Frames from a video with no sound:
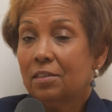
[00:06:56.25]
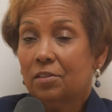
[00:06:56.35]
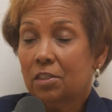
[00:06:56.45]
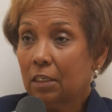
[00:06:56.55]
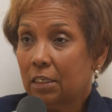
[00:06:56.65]
And
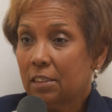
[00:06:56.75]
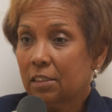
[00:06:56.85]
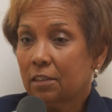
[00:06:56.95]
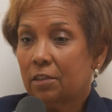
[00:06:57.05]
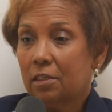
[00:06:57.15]
still in
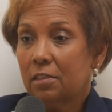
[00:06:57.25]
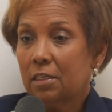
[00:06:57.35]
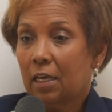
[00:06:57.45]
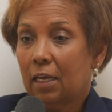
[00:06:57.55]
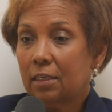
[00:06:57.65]
existence.
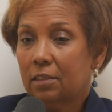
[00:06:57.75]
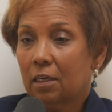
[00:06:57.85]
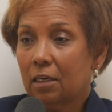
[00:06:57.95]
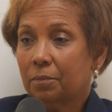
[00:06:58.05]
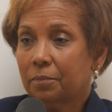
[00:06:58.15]

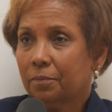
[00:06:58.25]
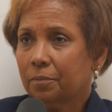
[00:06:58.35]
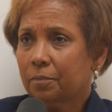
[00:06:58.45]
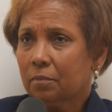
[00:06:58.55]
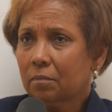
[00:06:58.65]
And
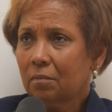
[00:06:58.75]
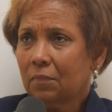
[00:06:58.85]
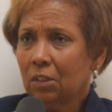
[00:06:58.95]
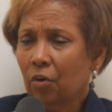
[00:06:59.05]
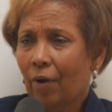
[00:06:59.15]

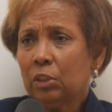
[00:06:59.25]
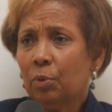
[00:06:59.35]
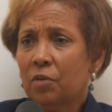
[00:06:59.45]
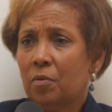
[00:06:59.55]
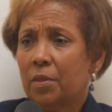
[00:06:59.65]

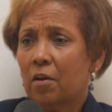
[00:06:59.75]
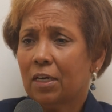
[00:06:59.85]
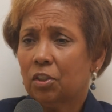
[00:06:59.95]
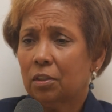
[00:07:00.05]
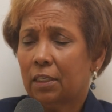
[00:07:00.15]
graduated from there
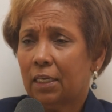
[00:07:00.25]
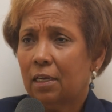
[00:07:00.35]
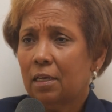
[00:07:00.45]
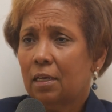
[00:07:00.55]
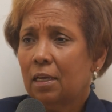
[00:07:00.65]
actually,
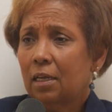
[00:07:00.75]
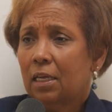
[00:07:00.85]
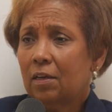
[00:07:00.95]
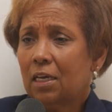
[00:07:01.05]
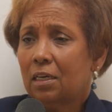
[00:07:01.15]

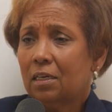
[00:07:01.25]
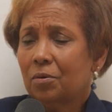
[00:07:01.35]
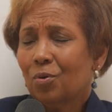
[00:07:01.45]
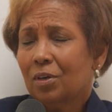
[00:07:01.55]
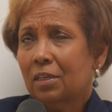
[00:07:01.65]

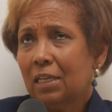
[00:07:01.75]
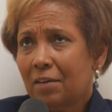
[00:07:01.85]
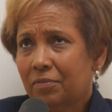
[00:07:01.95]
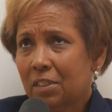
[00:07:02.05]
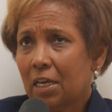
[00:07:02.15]
or
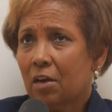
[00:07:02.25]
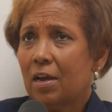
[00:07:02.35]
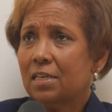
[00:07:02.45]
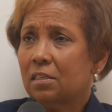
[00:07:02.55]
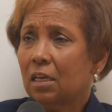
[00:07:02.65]
left there
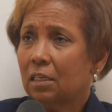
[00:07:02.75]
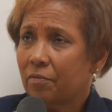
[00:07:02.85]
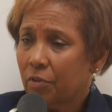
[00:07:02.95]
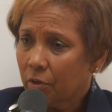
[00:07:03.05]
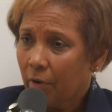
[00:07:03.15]
as an 11th